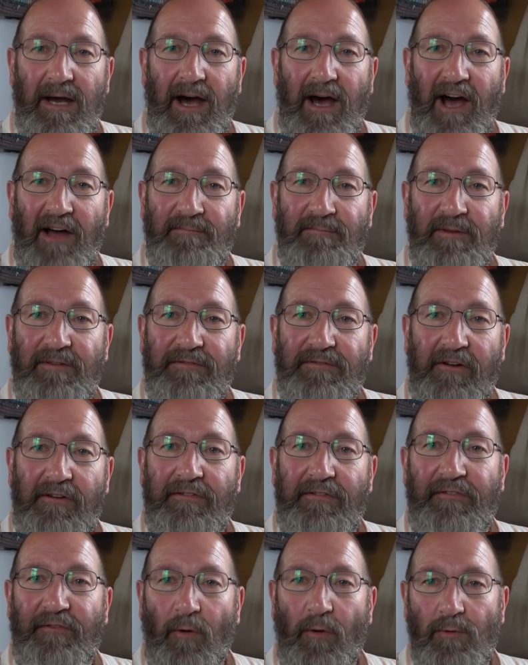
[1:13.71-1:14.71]
I've been very
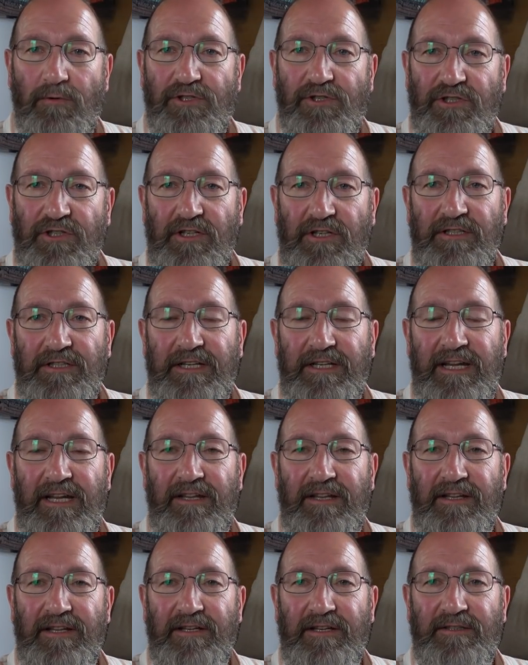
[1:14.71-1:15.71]
fortunate
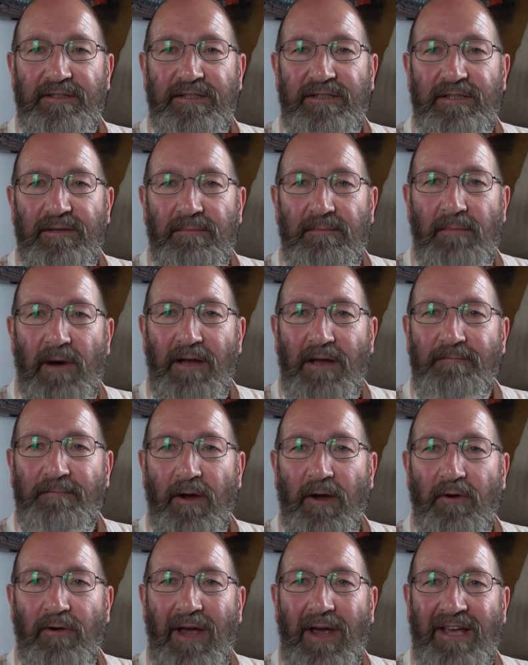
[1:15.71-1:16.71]
in that my
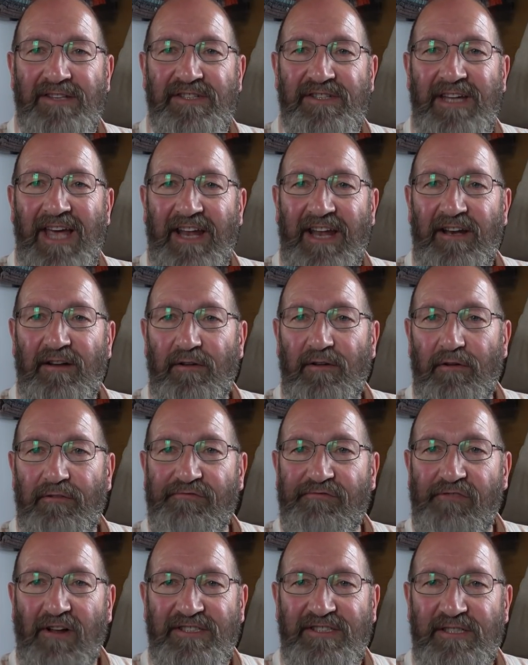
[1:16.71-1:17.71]
boat hasn't had a lot
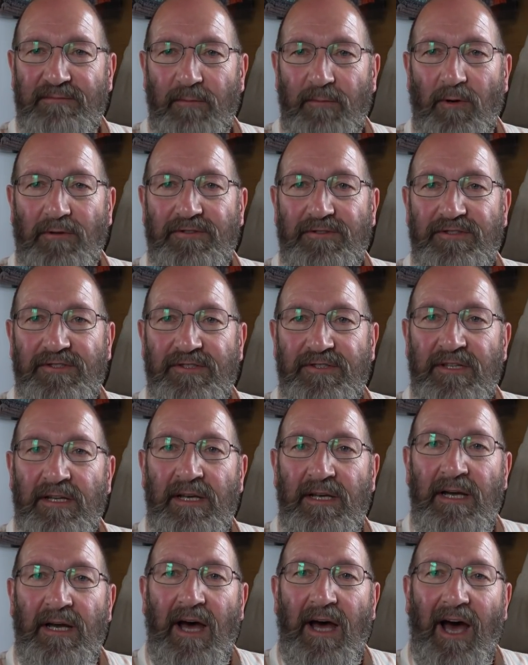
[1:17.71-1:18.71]
of rust spots.
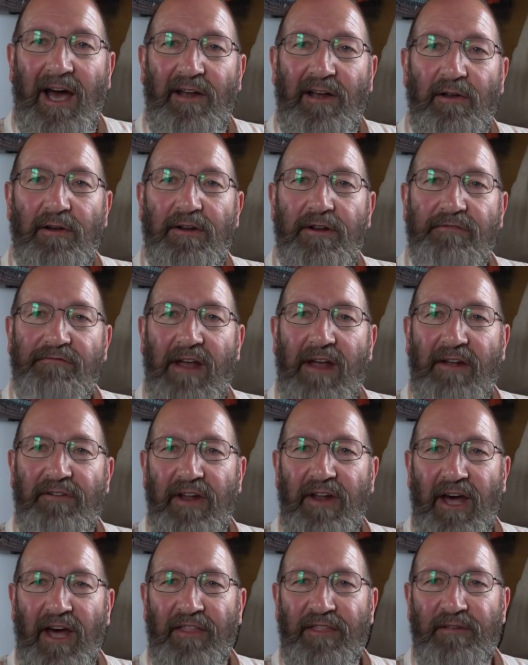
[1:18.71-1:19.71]
I look around
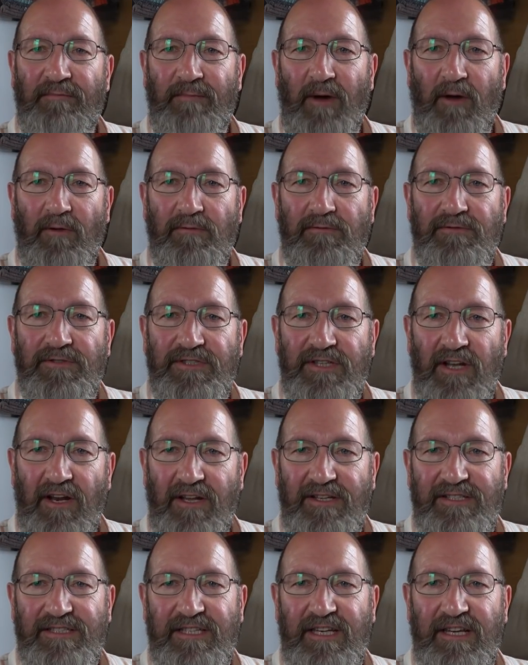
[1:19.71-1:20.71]
at other boats and I
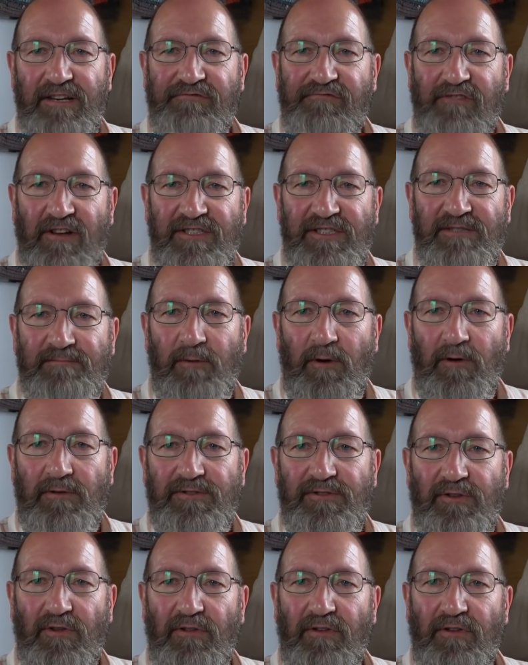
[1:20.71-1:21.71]
see rust
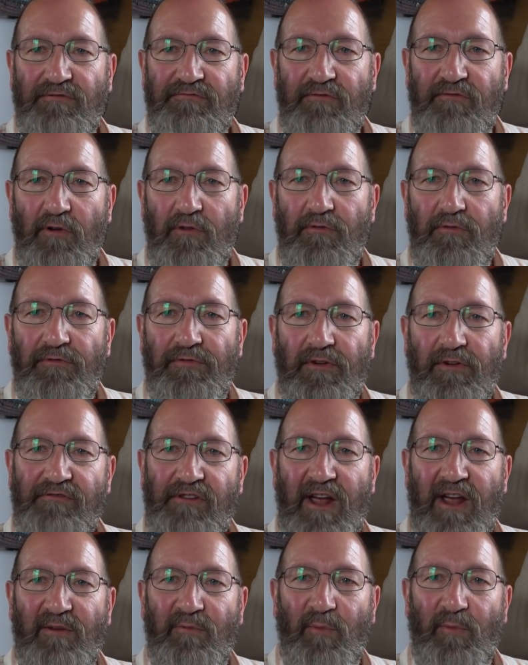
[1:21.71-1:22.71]
spots on the roof,
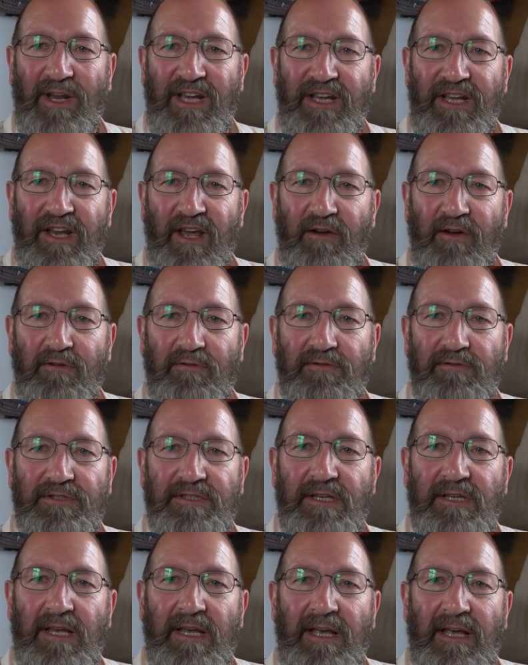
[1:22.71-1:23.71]
around windows,
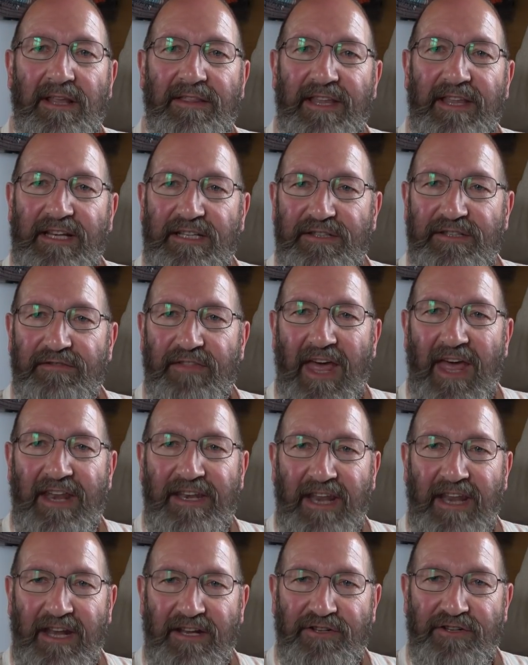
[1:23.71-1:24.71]
things of that
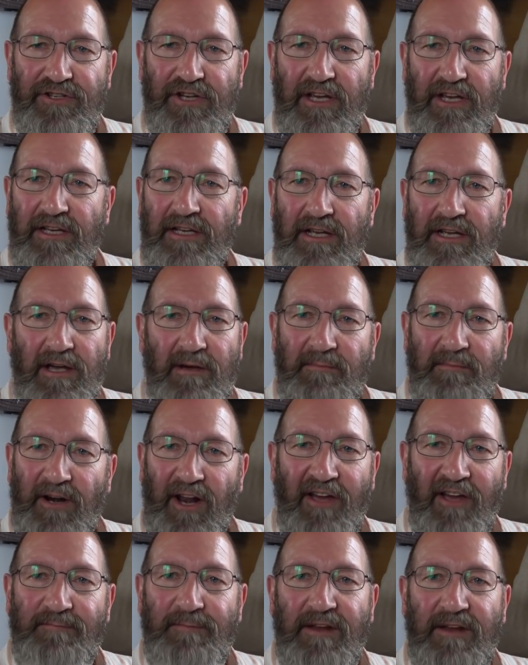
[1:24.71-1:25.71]
nature. But
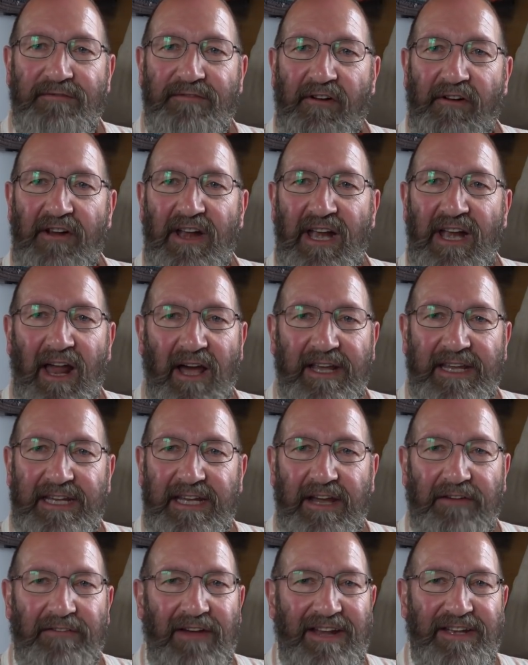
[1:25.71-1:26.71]
I've been very lucky.
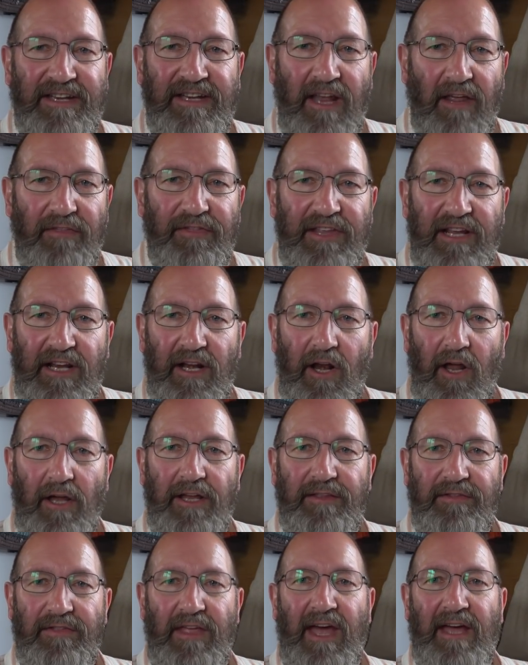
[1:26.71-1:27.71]
I've had nothing
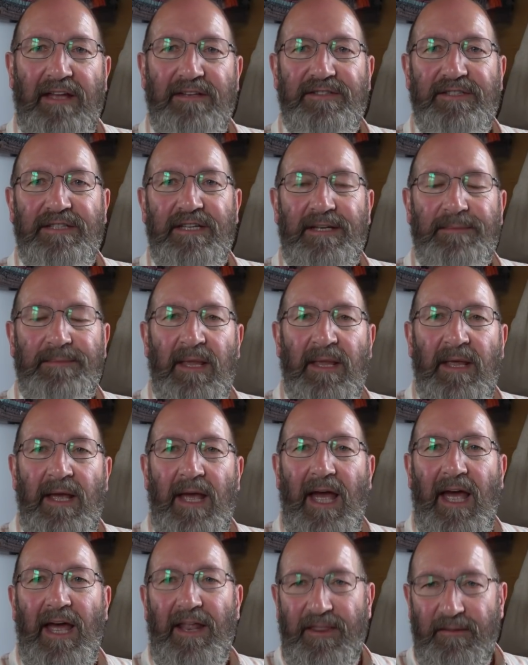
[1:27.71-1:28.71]
like that.
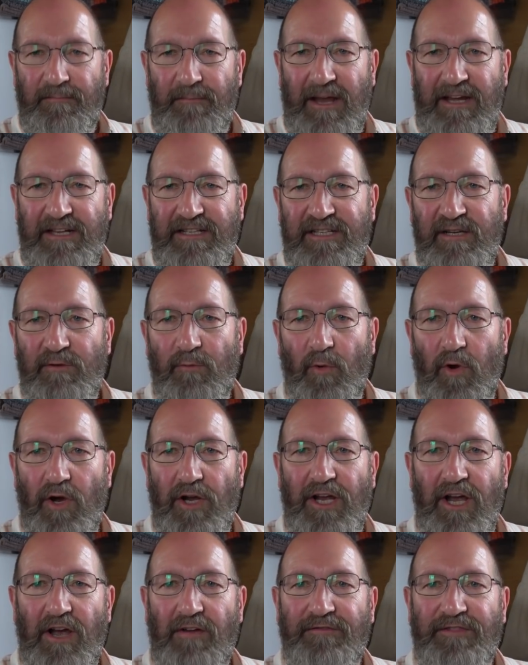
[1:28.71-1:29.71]
And the painting
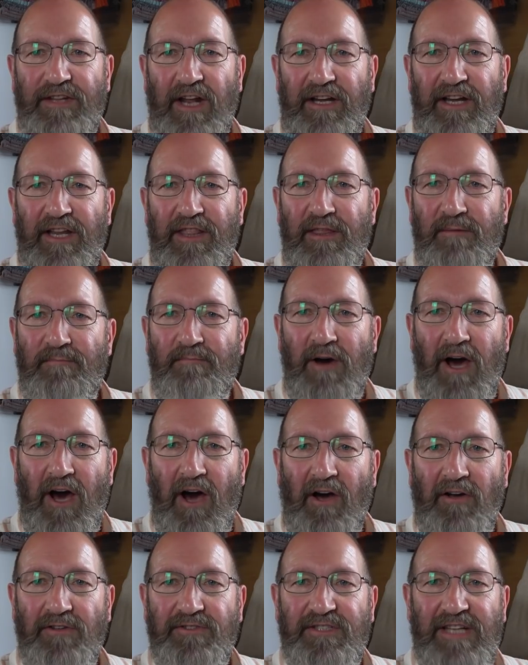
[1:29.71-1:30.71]
work I've done in the
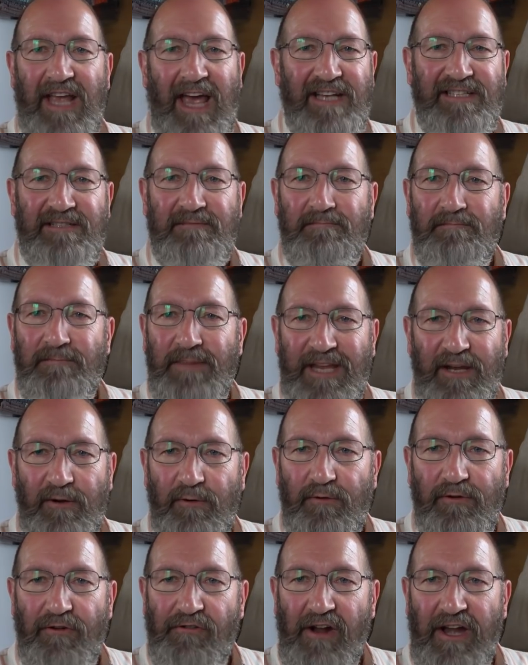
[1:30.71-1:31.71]
past hasn't
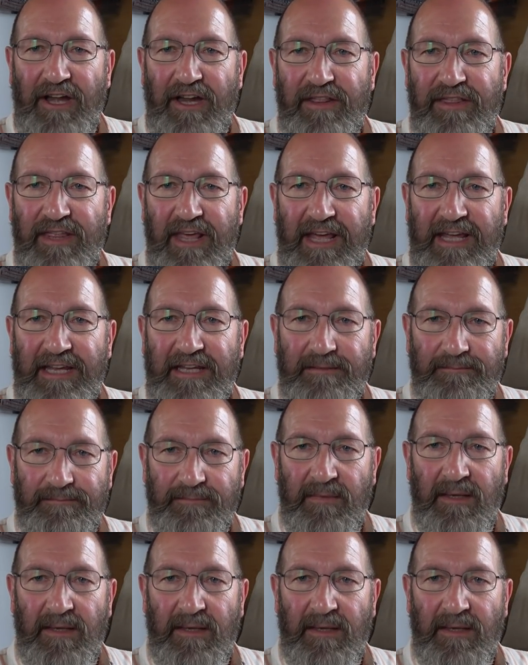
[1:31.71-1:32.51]
peeled or anything.